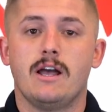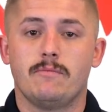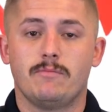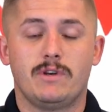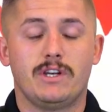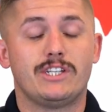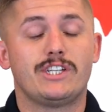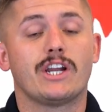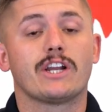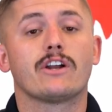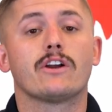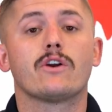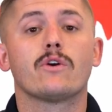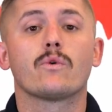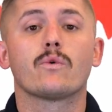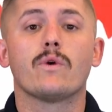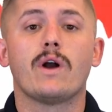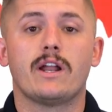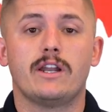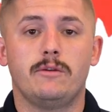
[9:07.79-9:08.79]
I'm going to check a
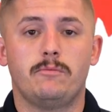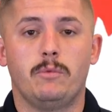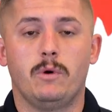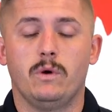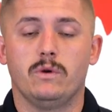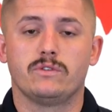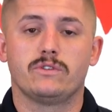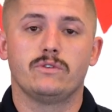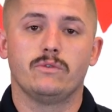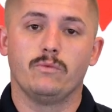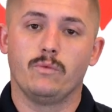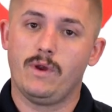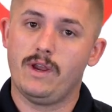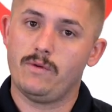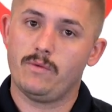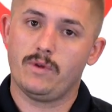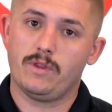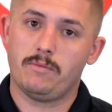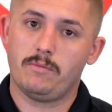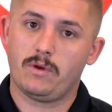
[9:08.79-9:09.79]
carotid pulse,
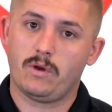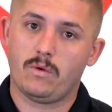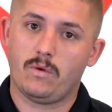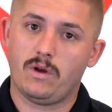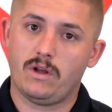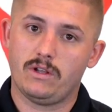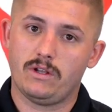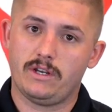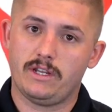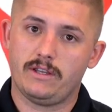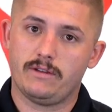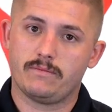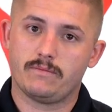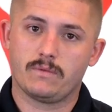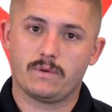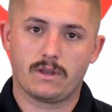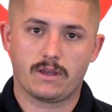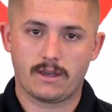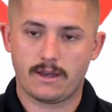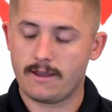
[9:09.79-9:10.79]
rate, rhythm, and quality.
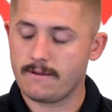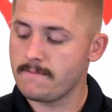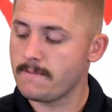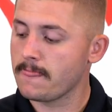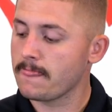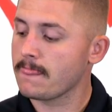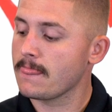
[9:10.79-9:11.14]
Okay?